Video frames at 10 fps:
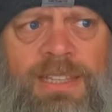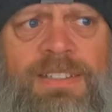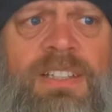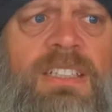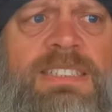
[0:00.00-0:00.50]

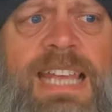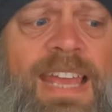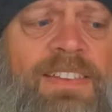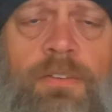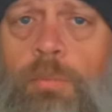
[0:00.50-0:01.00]
It does
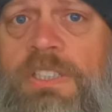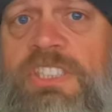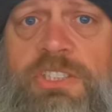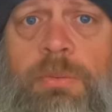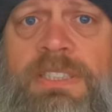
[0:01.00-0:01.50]
add the
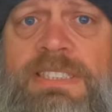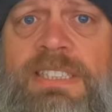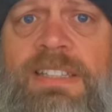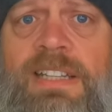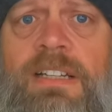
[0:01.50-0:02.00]
witch
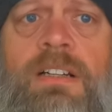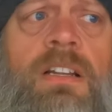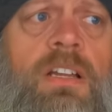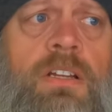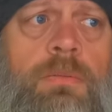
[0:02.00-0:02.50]
twist in
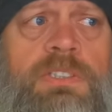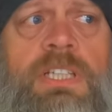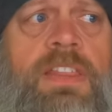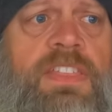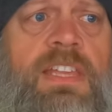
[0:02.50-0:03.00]
there,
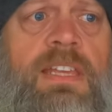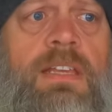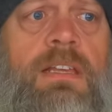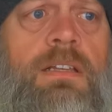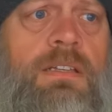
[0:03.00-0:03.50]
which I
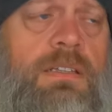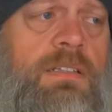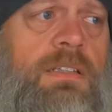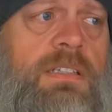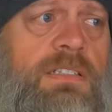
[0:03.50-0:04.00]
think
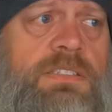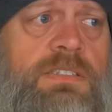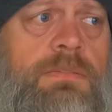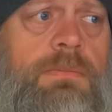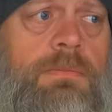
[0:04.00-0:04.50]

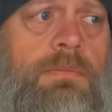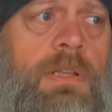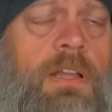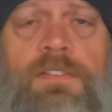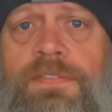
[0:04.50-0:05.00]
is
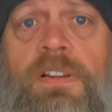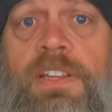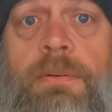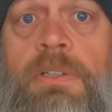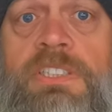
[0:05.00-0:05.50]

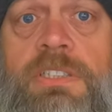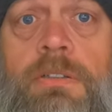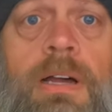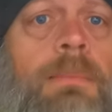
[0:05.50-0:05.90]
fairly original.